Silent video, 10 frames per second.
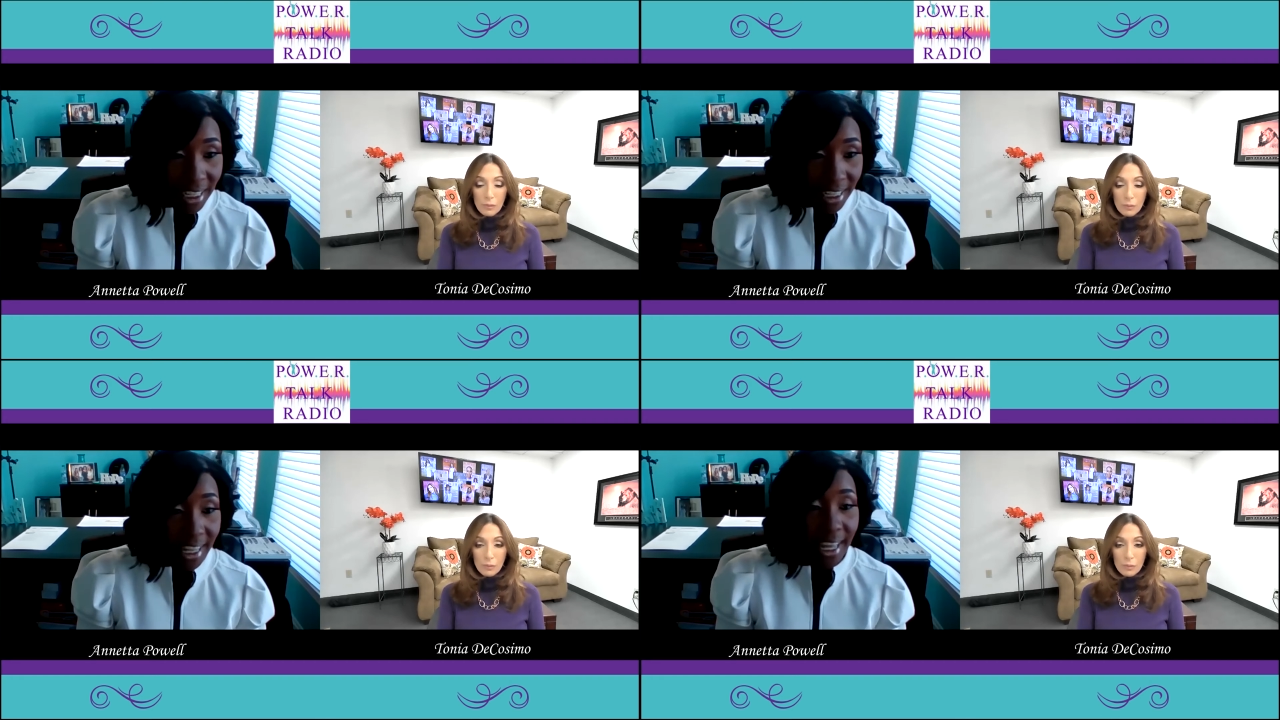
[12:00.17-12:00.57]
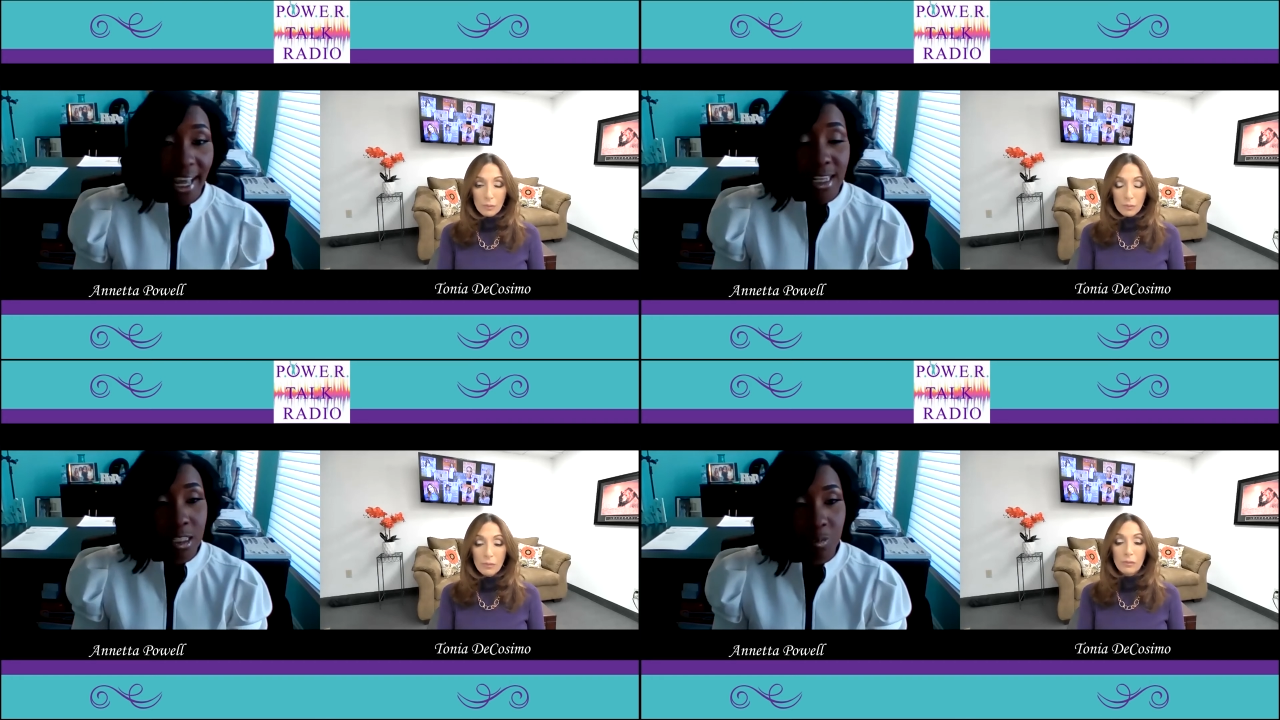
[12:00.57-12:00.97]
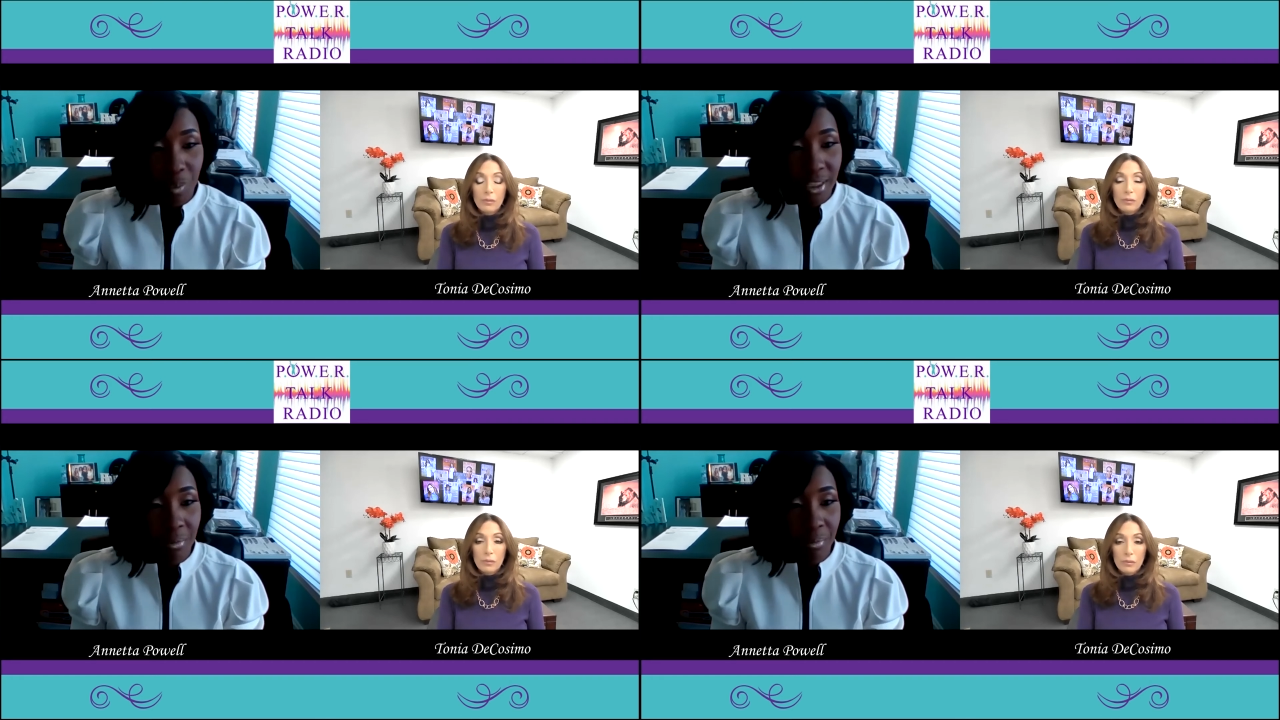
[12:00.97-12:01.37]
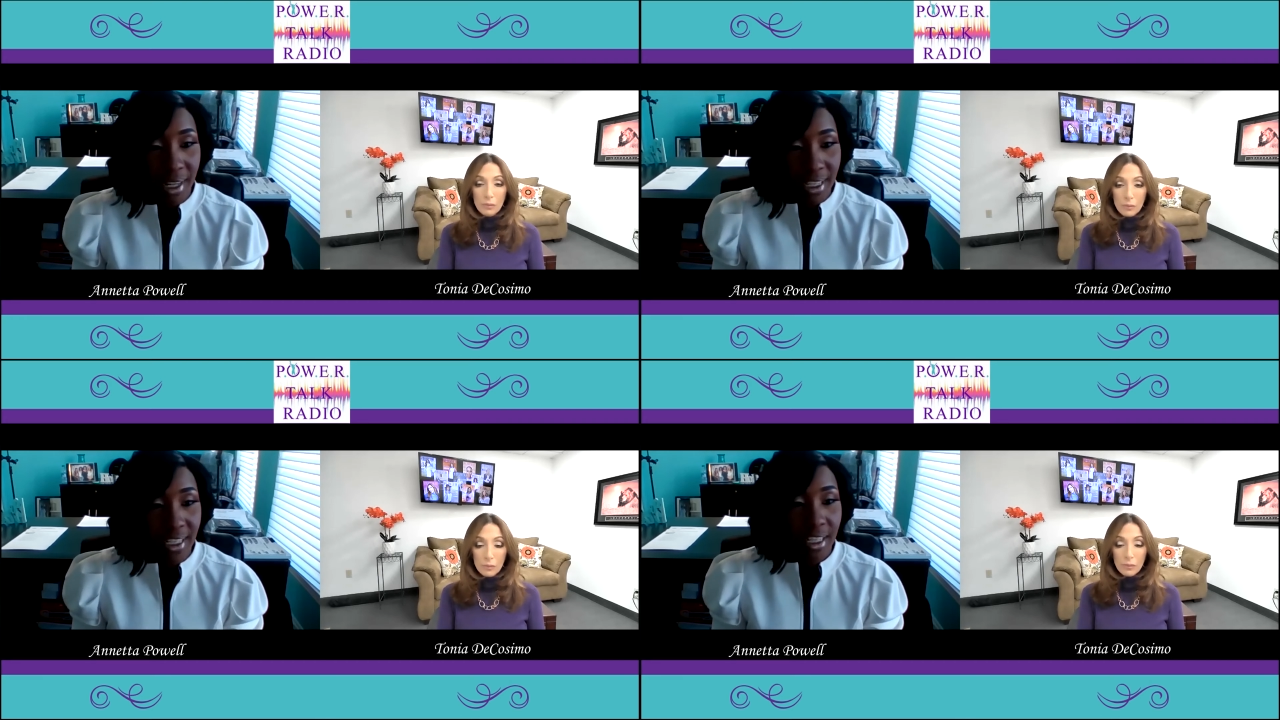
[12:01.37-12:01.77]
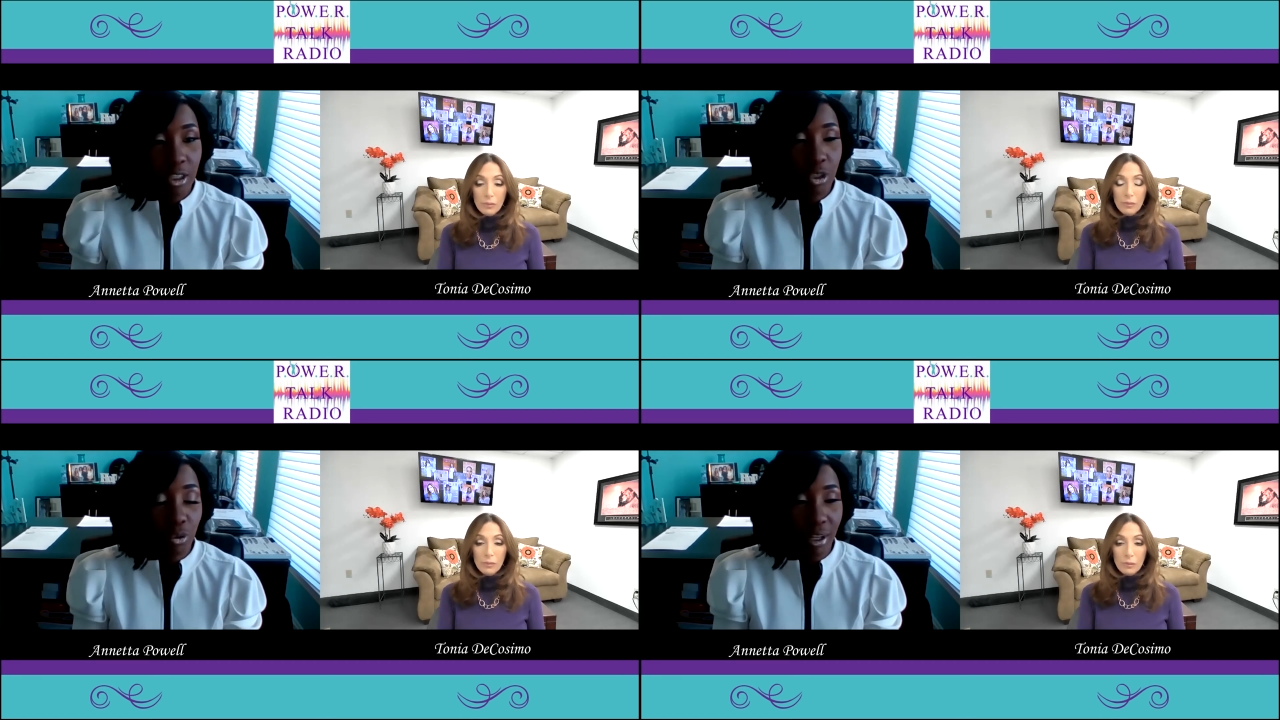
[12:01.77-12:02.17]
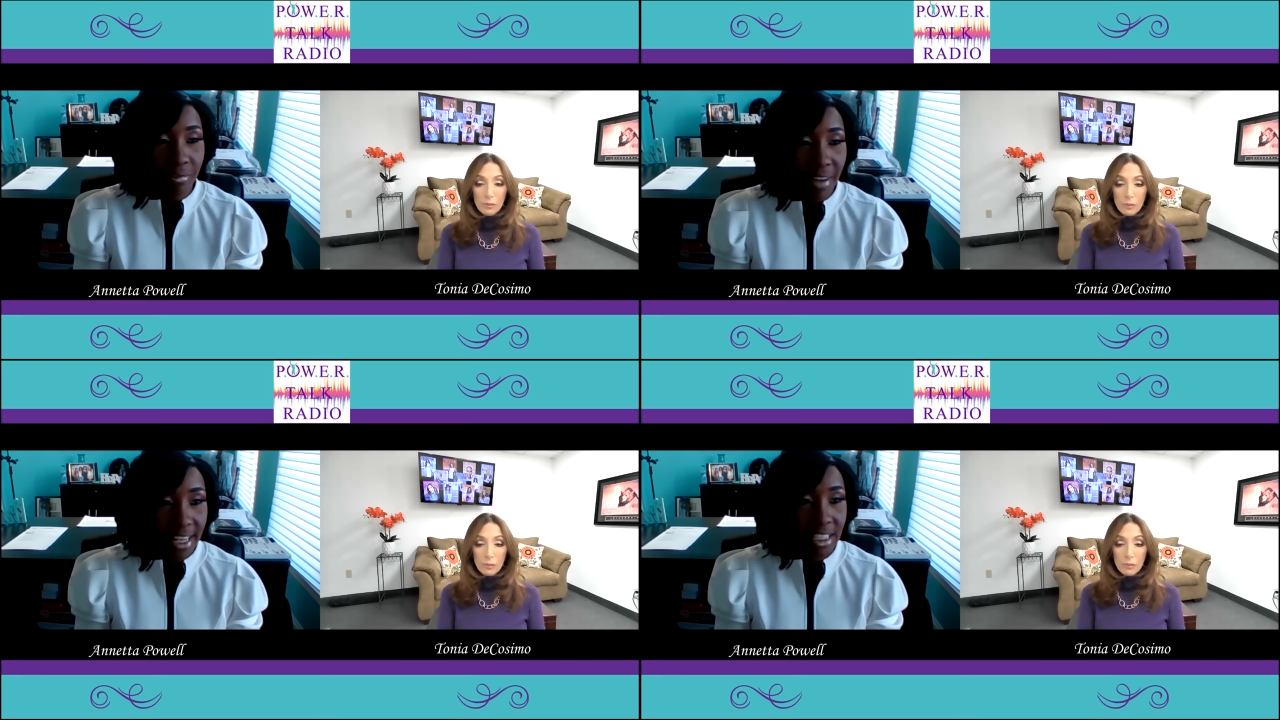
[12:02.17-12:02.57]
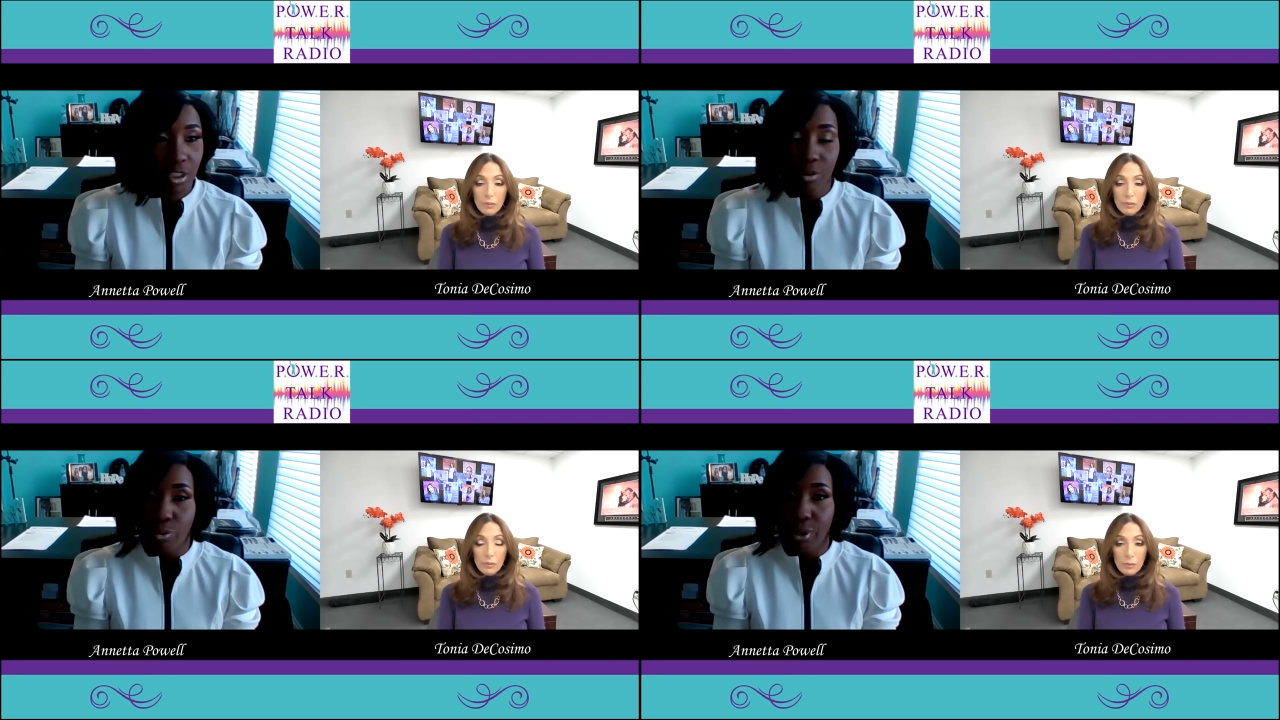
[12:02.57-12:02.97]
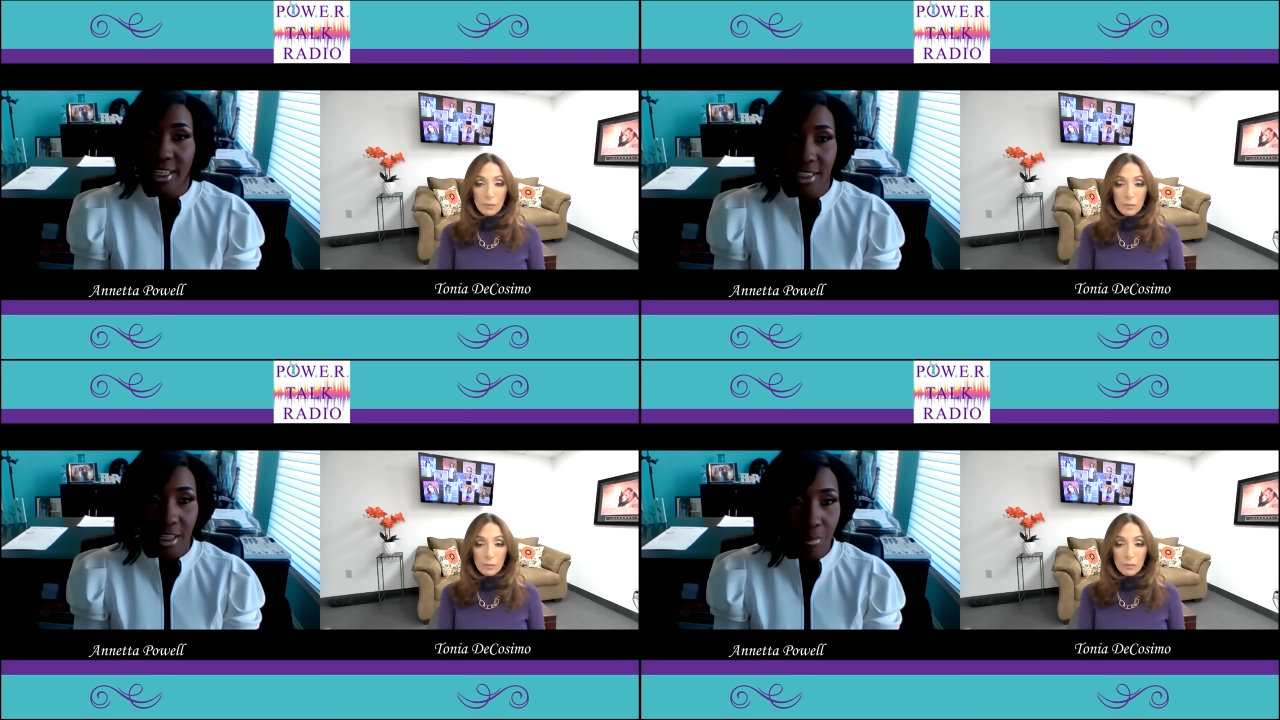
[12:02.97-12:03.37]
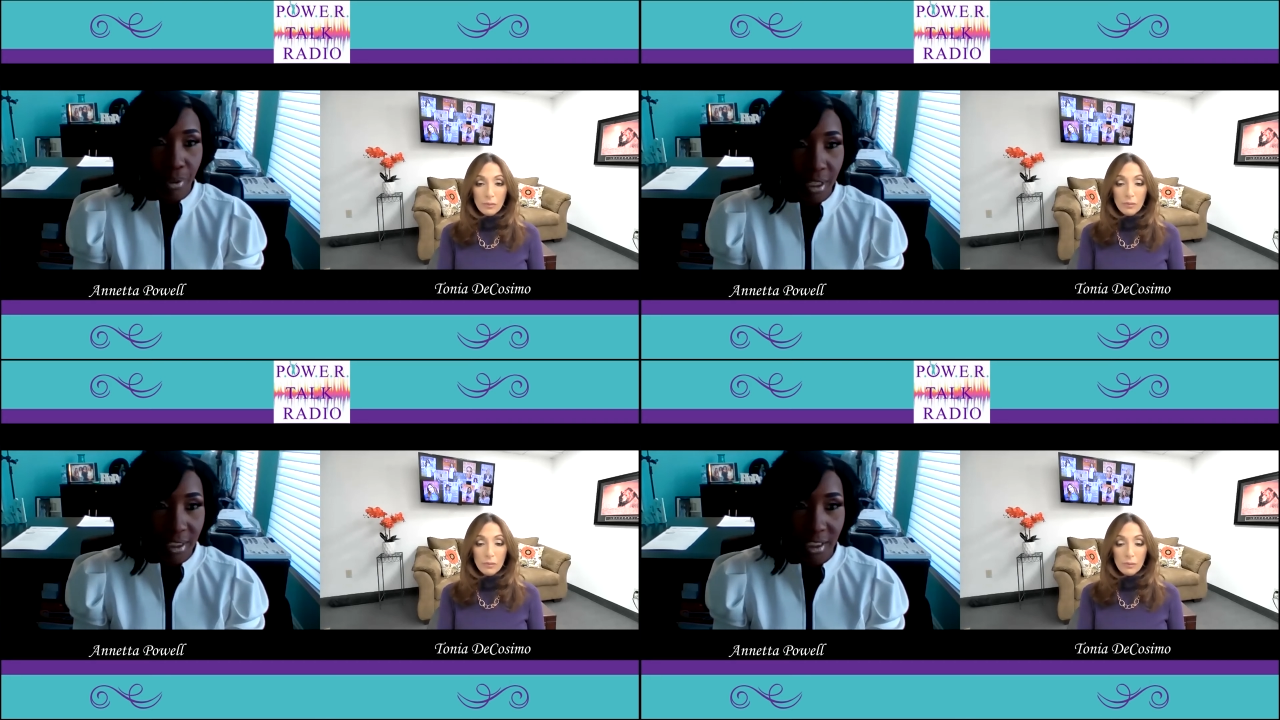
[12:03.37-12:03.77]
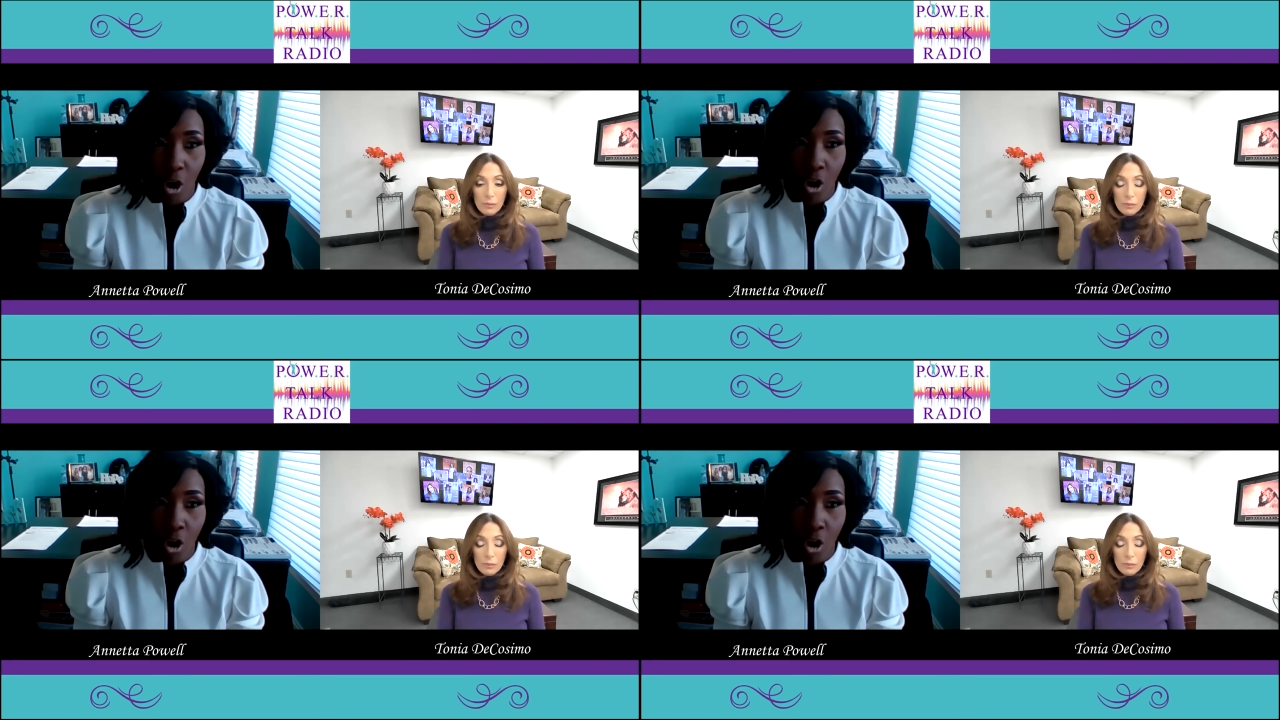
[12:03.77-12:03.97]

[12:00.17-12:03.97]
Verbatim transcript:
Speaker 1: it and spend the money to invest, to read their book, the